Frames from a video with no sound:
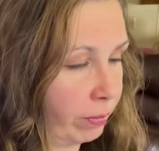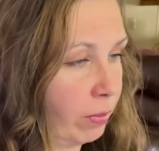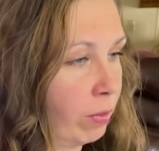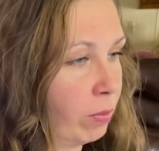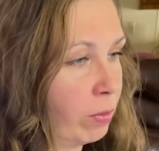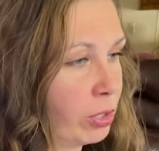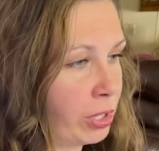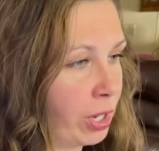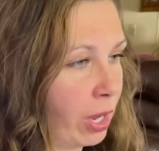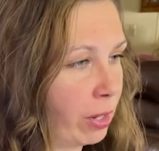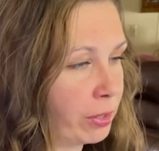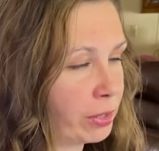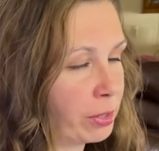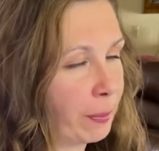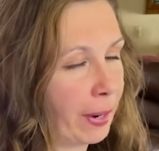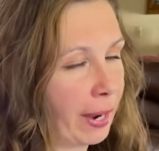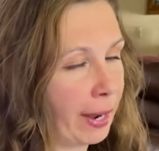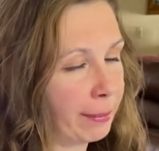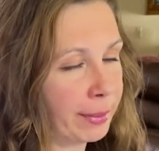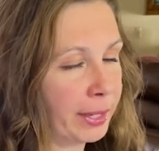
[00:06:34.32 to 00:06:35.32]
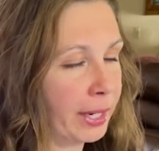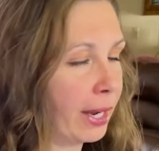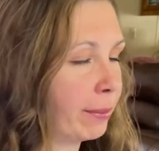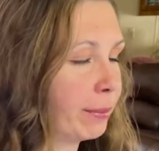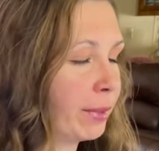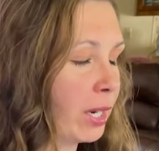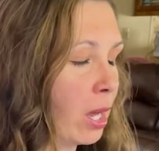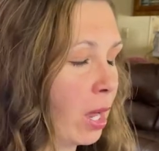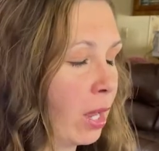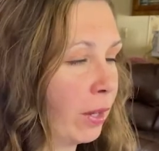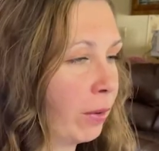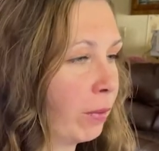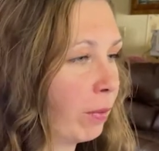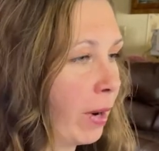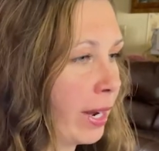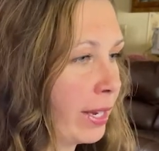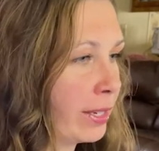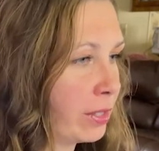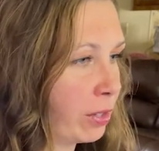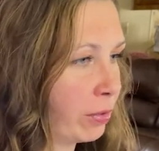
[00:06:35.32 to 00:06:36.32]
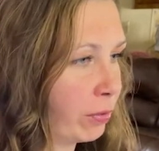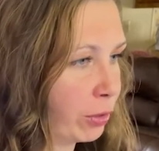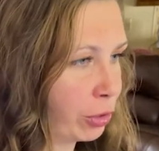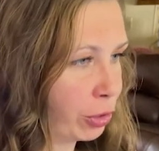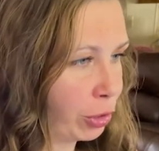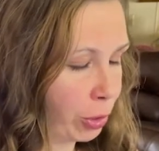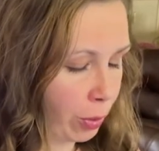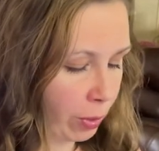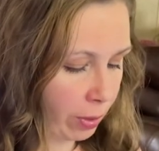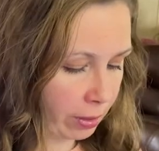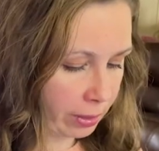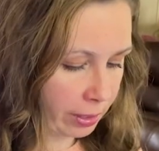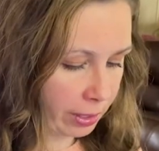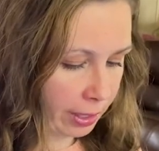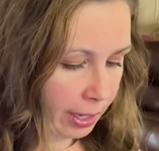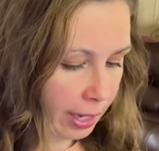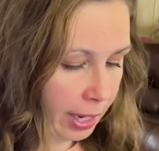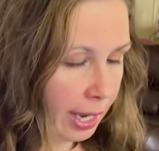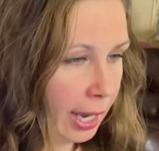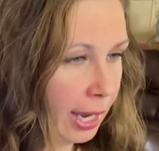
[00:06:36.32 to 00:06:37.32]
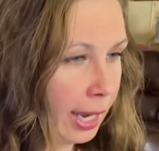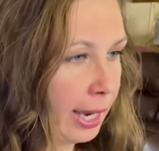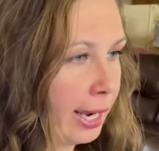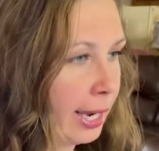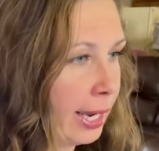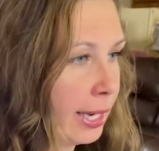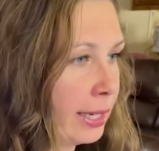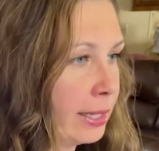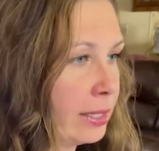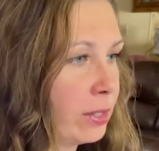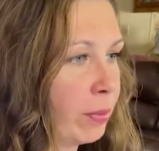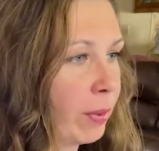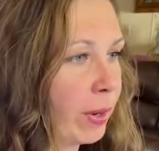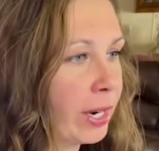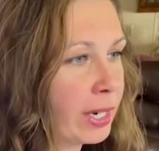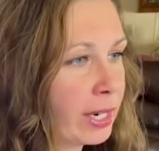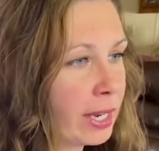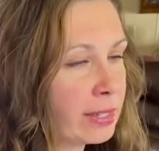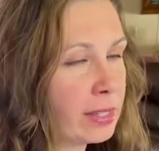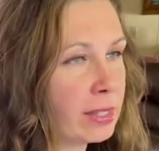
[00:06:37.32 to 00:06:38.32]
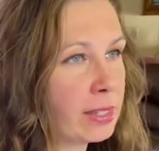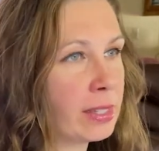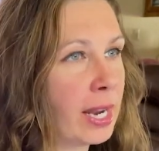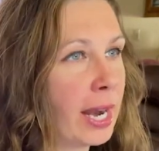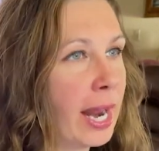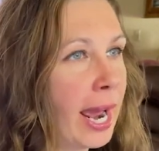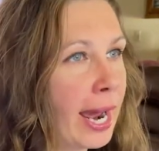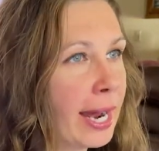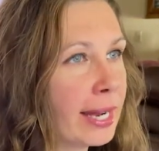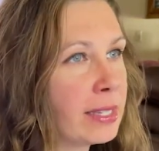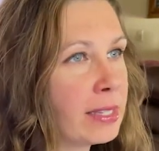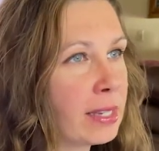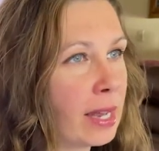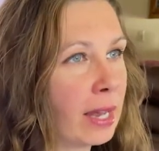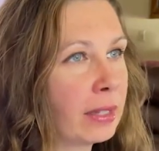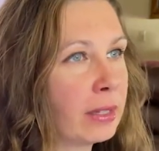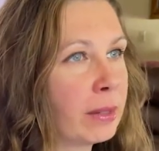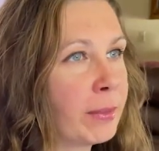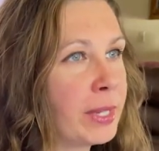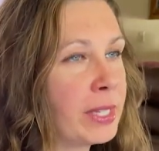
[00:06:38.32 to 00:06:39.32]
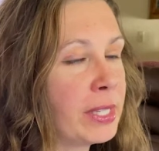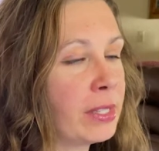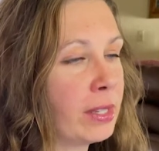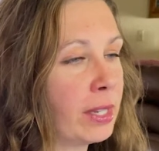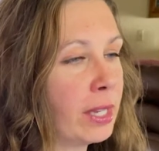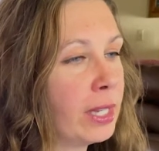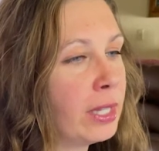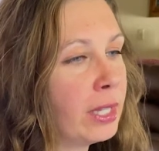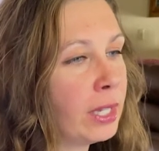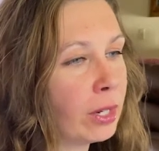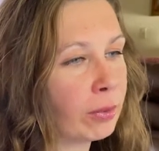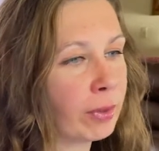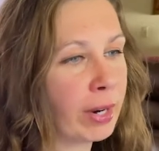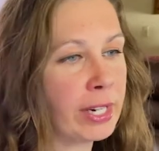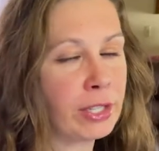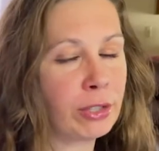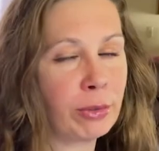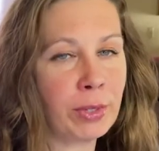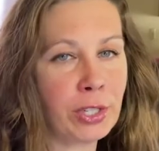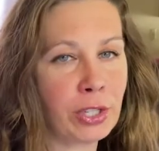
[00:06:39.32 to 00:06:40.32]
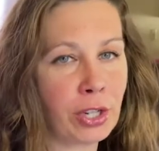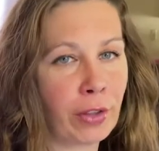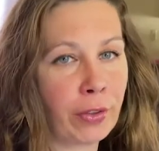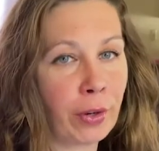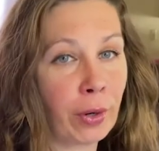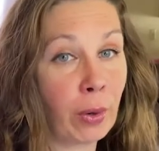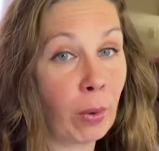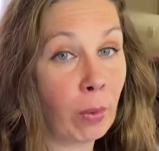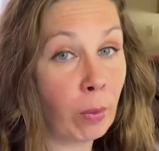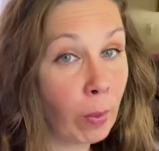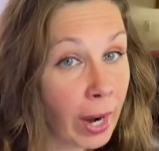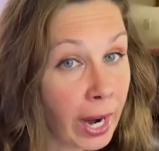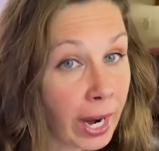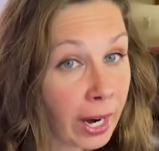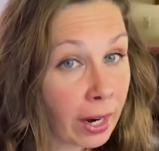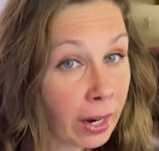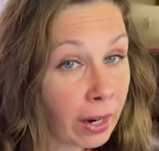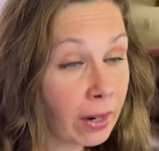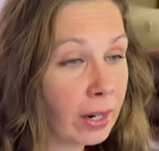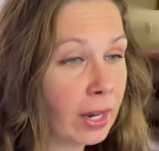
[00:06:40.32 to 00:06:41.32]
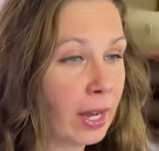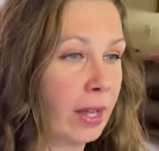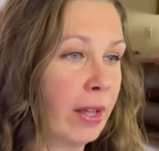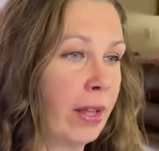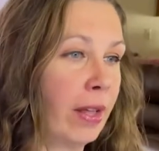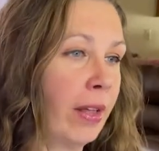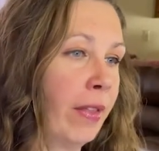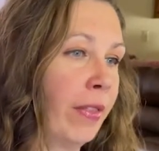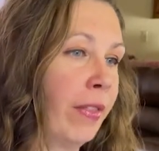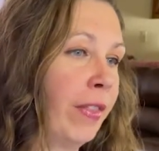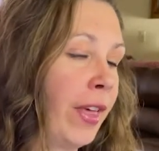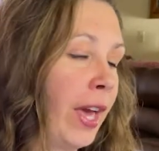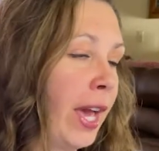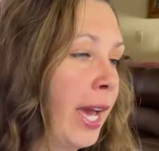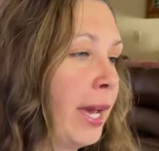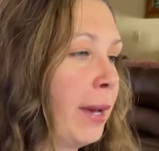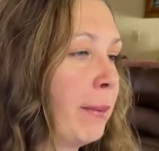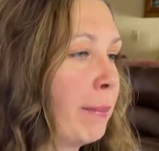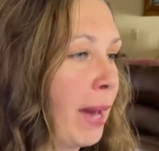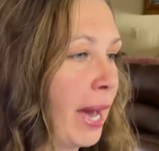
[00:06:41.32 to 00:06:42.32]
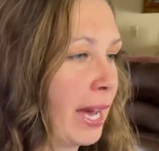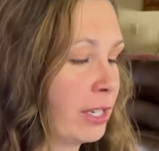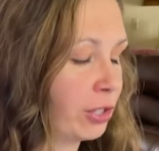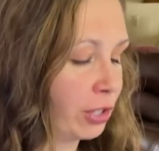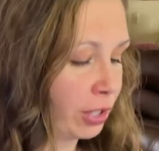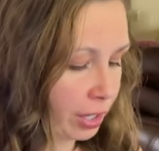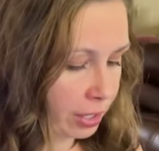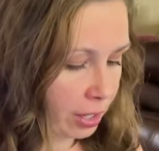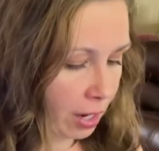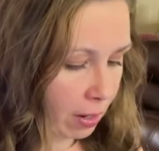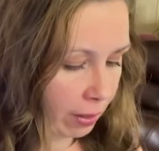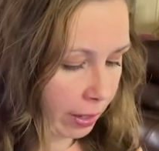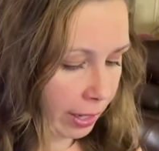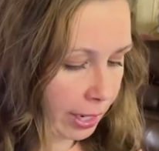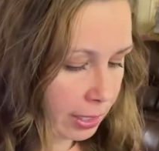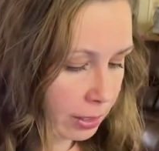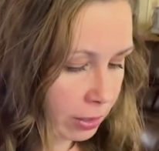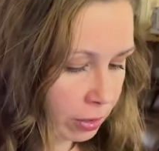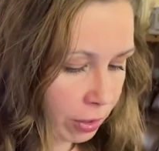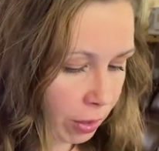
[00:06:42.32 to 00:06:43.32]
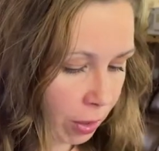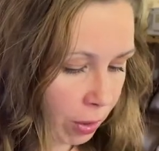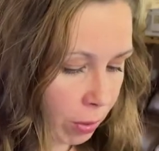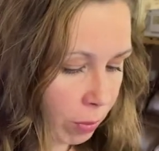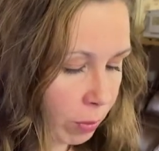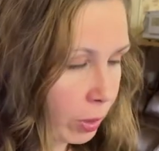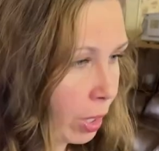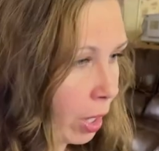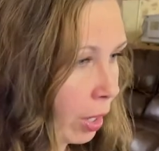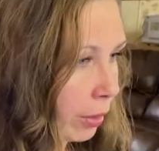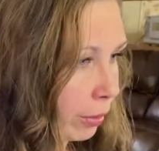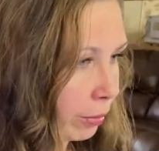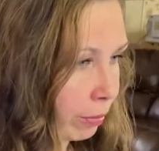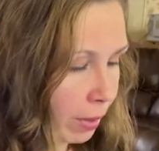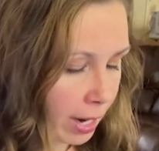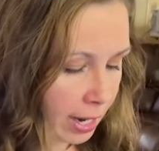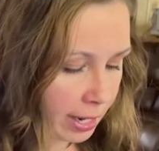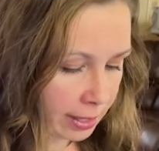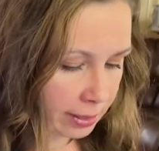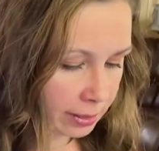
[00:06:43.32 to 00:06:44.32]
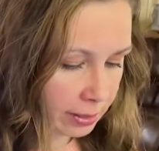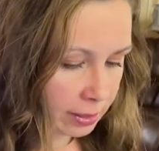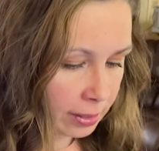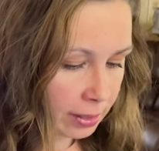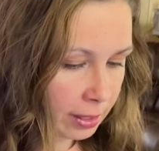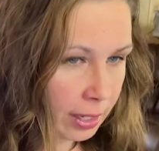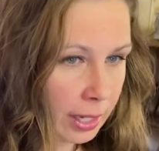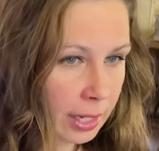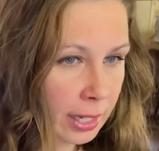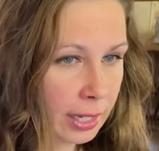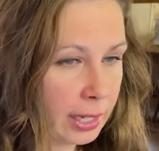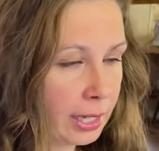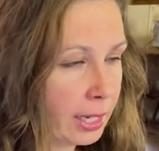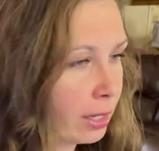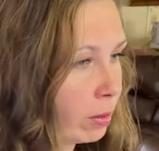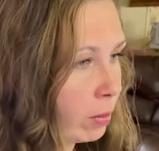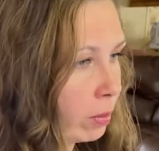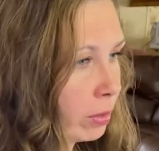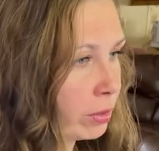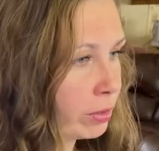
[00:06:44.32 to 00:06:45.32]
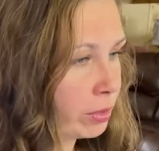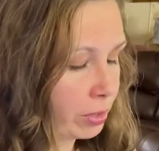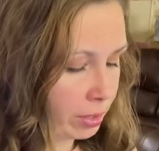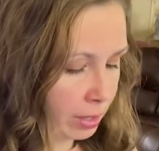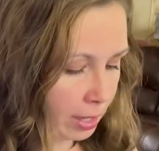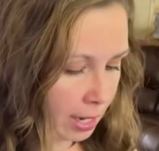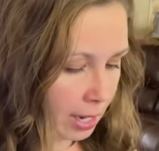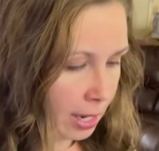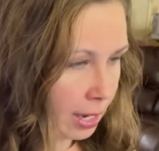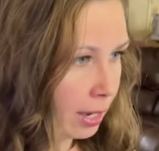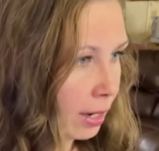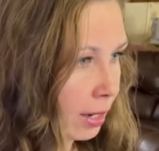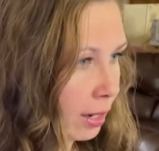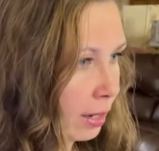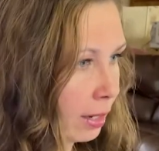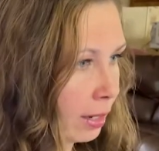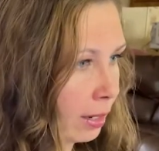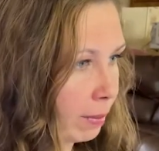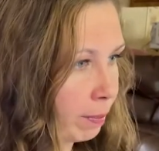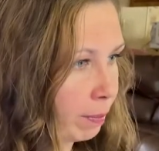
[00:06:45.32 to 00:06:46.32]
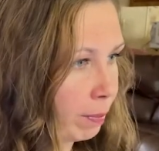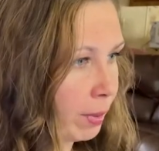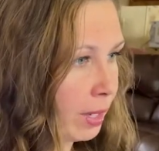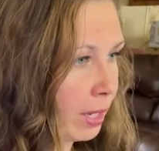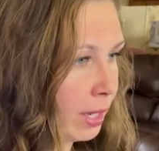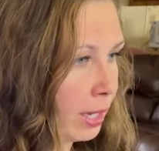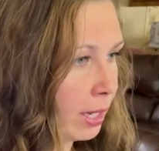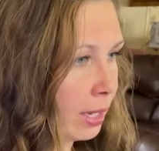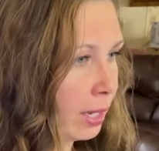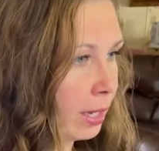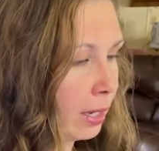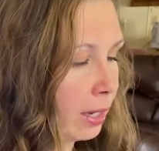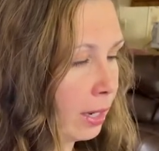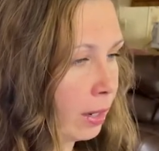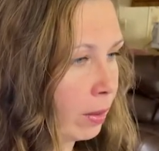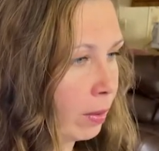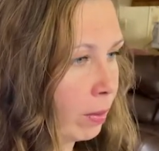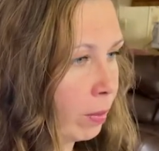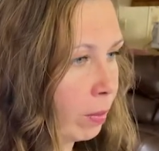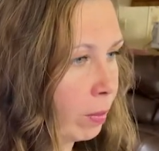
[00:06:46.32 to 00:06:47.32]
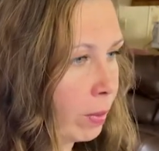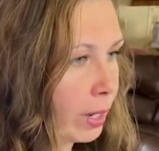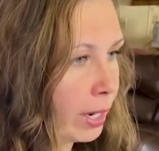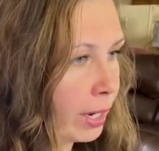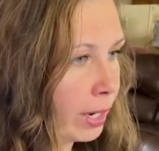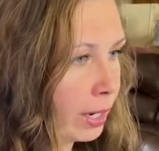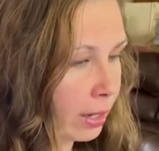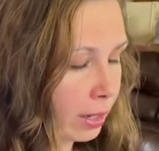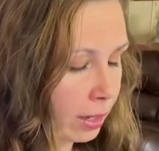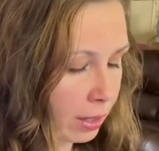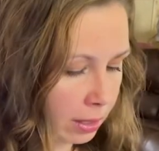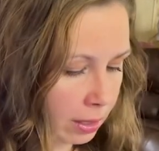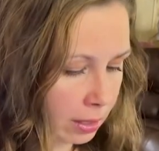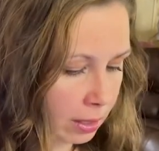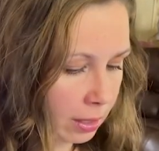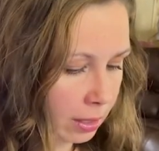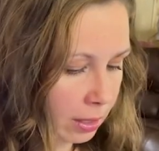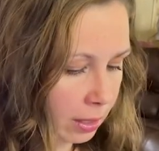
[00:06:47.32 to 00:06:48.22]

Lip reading: results, but I'm gonna call it res for short. And what it does is it adds elements in the array to each other where they match the target. So we'll call it res equals np where